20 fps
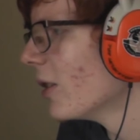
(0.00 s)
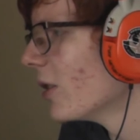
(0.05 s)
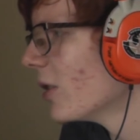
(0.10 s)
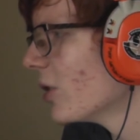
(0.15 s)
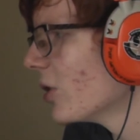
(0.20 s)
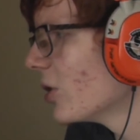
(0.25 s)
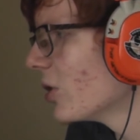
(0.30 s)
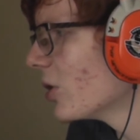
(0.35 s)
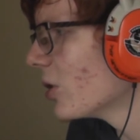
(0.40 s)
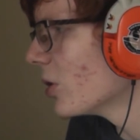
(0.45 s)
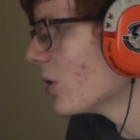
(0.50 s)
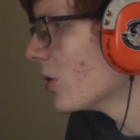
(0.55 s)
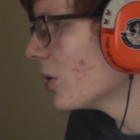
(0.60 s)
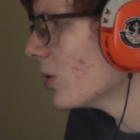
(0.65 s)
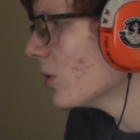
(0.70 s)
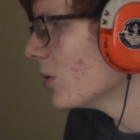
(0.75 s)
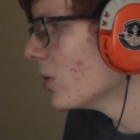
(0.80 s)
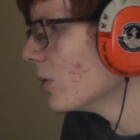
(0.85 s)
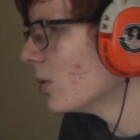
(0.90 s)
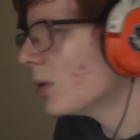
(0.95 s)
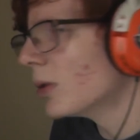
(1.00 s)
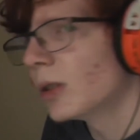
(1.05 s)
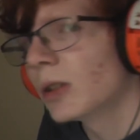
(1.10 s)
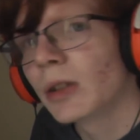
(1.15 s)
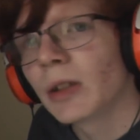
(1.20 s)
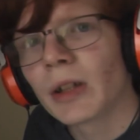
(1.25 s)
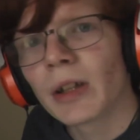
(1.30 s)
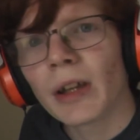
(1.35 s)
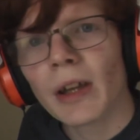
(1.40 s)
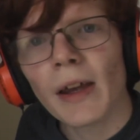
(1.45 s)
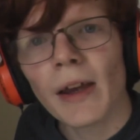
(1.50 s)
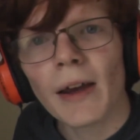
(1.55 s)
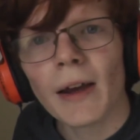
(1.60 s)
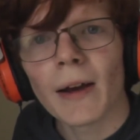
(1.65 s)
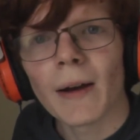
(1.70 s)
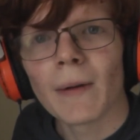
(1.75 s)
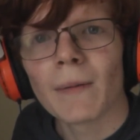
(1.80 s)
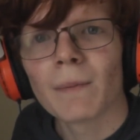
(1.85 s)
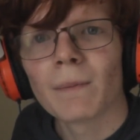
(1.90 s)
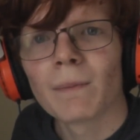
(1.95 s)
So,
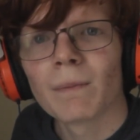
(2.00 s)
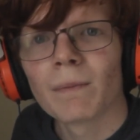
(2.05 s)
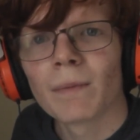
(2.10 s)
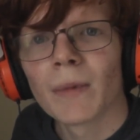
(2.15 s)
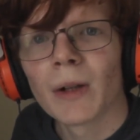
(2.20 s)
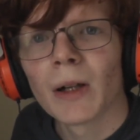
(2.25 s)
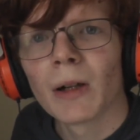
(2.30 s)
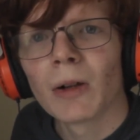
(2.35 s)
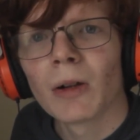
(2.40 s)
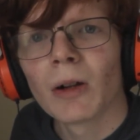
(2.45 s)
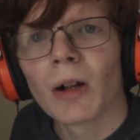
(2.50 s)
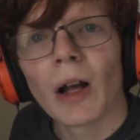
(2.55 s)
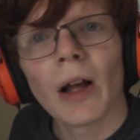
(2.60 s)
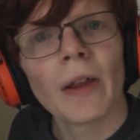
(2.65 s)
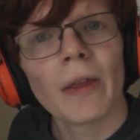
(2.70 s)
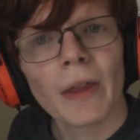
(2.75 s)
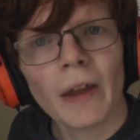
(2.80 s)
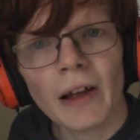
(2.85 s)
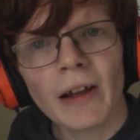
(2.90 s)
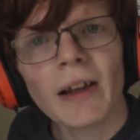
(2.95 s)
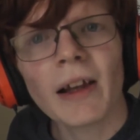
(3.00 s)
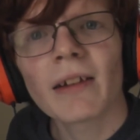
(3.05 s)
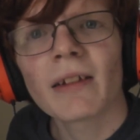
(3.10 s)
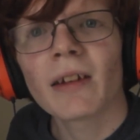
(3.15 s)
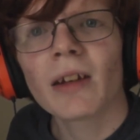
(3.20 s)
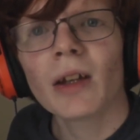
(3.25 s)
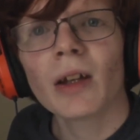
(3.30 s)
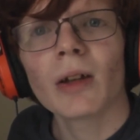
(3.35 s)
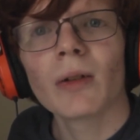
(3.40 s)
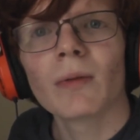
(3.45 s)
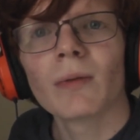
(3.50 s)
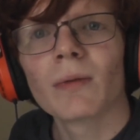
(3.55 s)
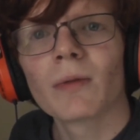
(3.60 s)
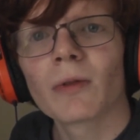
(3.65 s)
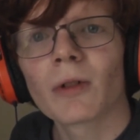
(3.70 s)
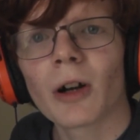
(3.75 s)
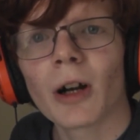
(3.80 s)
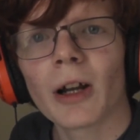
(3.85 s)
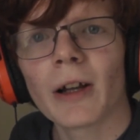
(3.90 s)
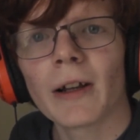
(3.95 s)
yeah. I think that's it
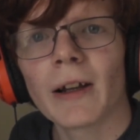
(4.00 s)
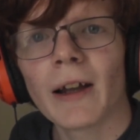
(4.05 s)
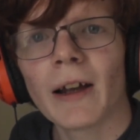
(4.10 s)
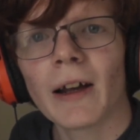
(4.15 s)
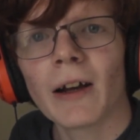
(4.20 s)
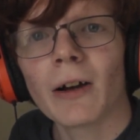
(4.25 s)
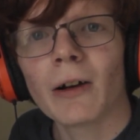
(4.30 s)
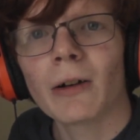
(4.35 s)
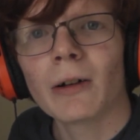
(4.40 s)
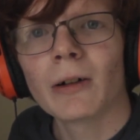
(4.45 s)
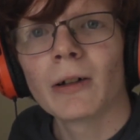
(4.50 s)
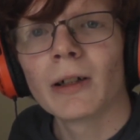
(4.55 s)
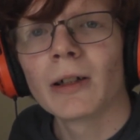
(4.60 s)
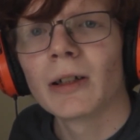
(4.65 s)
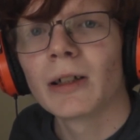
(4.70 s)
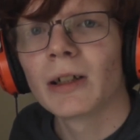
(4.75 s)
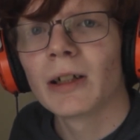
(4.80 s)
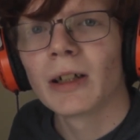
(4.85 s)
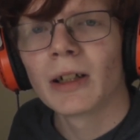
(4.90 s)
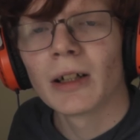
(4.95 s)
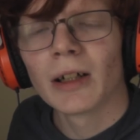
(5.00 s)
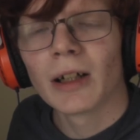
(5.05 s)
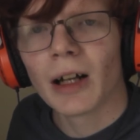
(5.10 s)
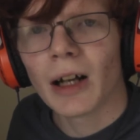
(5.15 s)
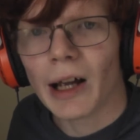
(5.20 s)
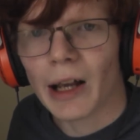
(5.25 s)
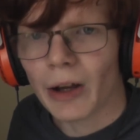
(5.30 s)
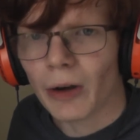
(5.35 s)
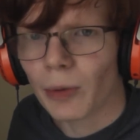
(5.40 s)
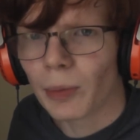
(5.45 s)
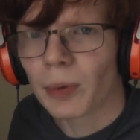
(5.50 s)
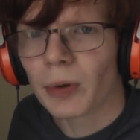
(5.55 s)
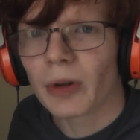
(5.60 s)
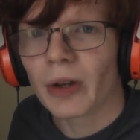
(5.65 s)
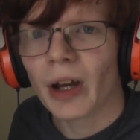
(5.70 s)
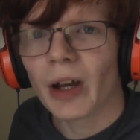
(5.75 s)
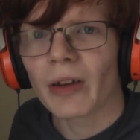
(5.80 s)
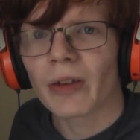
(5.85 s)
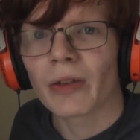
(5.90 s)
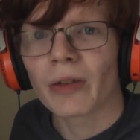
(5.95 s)
for right now. I hope you
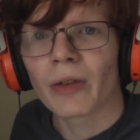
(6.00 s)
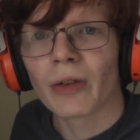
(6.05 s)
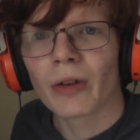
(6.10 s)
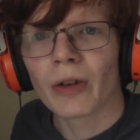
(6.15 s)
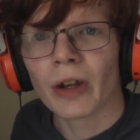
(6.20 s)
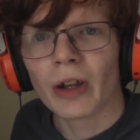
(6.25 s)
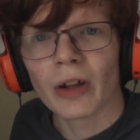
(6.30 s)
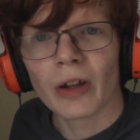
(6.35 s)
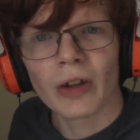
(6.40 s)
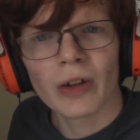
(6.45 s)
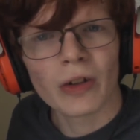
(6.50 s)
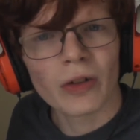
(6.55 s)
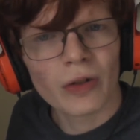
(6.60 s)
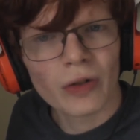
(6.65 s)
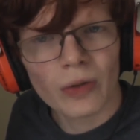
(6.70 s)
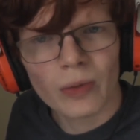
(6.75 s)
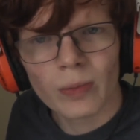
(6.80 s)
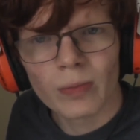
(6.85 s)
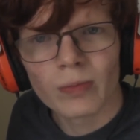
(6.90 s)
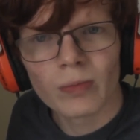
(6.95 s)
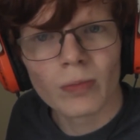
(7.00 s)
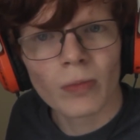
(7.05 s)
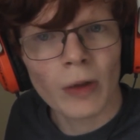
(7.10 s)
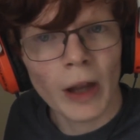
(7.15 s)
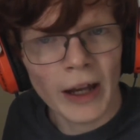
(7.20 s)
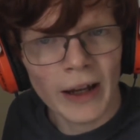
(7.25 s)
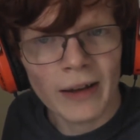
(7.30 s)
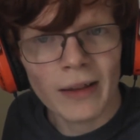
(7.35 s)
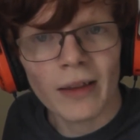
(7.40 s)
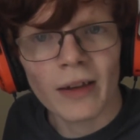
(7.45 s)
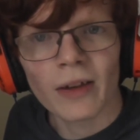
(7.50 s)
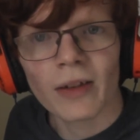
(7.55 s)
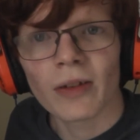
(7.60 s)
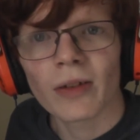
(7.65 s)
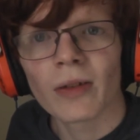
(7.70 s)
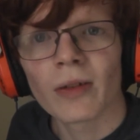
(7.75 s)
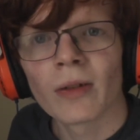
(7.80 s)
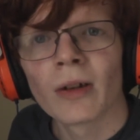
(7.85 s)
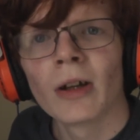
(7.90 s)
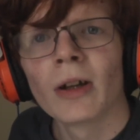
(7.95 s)
guys like
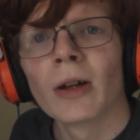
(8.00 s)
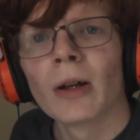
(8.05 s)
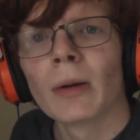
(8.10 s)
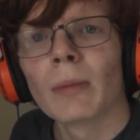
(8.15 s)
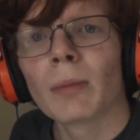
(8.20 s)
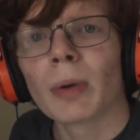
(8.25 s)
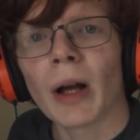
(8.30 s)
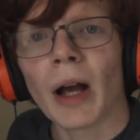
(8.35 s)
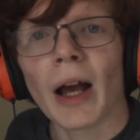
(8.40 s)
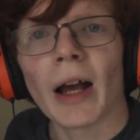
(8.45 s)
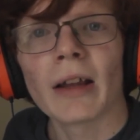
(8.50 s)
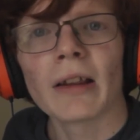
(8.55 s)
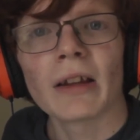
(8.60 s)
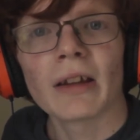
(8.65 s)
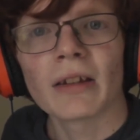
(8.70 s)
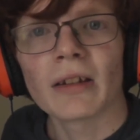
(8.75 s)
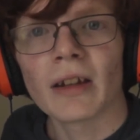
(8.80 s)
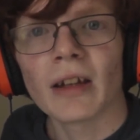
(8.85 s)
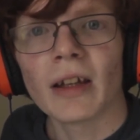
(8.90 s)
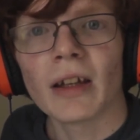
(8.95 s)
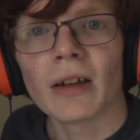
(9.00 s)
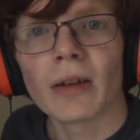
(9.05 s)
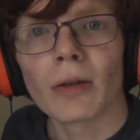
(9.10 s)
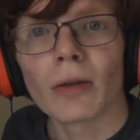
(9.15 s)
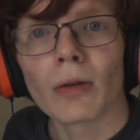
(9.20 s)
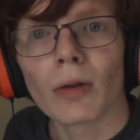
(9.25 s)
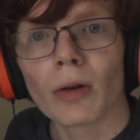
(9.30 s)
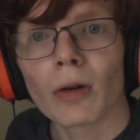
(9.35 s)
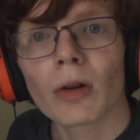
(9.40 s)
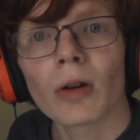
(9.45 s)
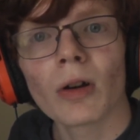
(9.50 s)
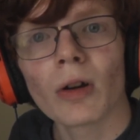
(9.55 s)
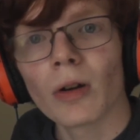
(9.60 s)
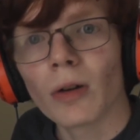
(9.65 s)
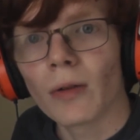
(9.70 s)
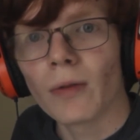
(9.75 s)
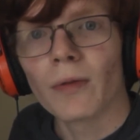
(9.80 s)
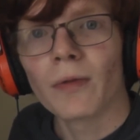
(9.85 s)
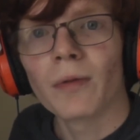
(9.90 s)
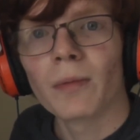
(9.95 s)
this behind the scenes look
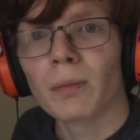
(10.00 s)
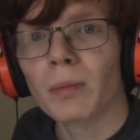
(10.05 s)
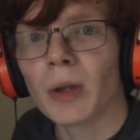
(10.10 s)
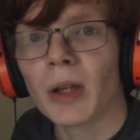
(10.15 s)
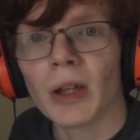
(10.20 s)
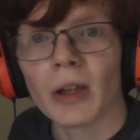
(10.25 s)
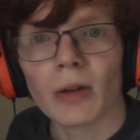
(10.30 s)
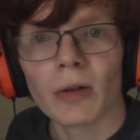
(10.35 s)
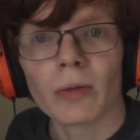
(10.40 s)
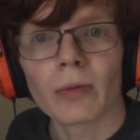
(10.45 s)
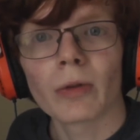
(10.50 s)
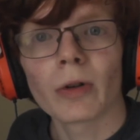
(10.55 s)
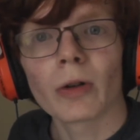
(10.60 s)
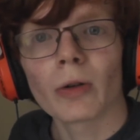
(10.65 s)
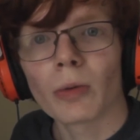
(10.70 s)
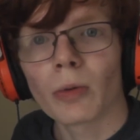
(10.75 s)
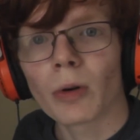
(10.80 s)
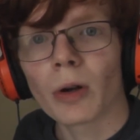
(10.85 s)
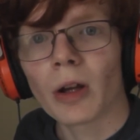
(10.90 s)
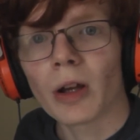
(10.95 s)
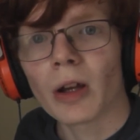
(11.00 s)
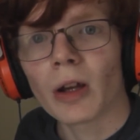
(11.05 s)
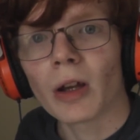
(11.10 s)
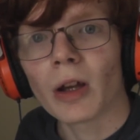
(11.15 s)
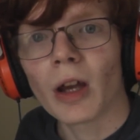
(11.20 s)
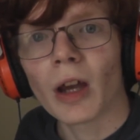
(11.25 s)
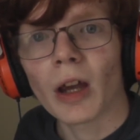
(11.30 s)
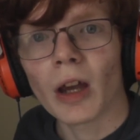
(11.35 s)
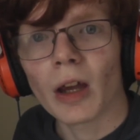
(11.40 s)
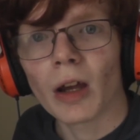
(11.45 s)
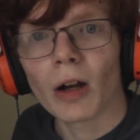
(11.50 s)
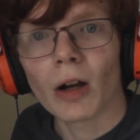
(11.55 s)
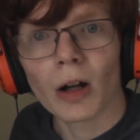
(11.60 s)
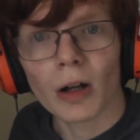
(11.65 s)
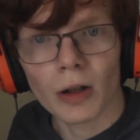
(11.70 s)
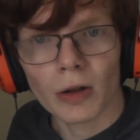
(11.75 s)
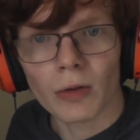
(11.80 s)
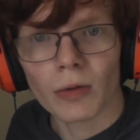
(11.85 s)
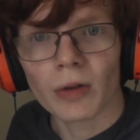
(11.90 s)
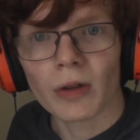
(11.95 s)
of me recording a
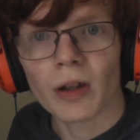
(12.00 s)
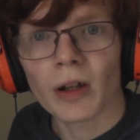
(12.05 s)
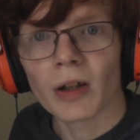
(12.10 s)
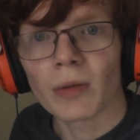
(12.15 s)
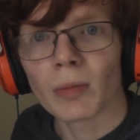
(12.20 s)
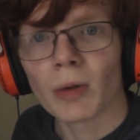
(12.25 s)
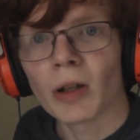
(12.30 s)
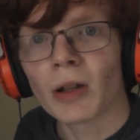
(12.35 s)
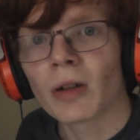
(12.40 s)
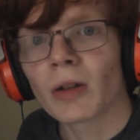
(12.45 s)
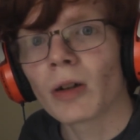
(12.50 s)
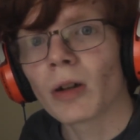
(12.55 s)
audio segment